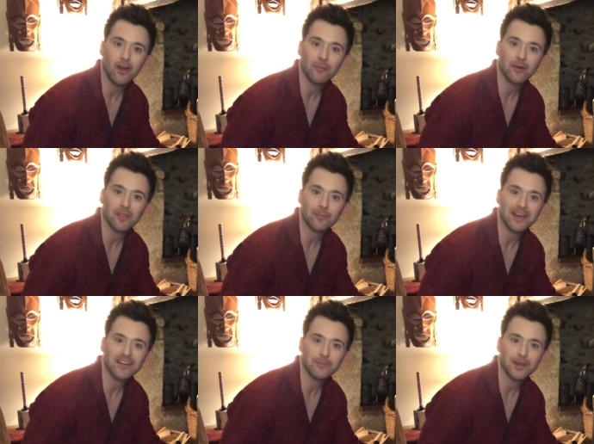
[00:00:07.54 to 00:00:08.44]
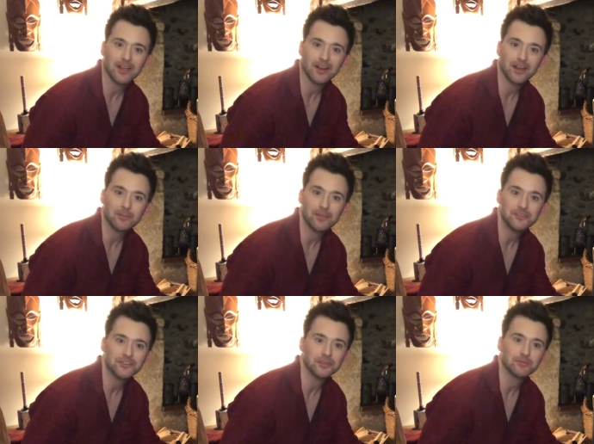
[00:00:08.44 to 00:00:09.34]
on the Panda Pen Club
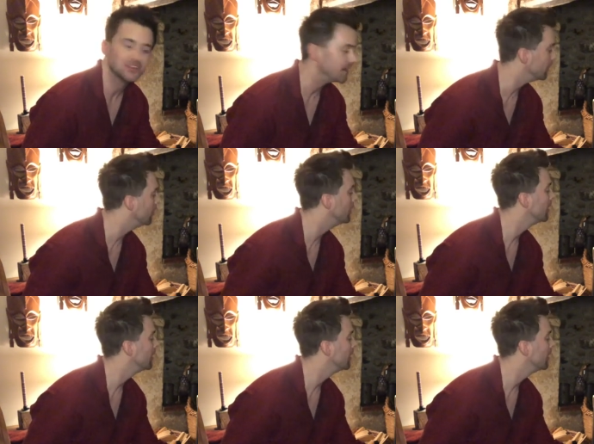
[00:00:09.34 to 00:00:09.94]
YouTube channel.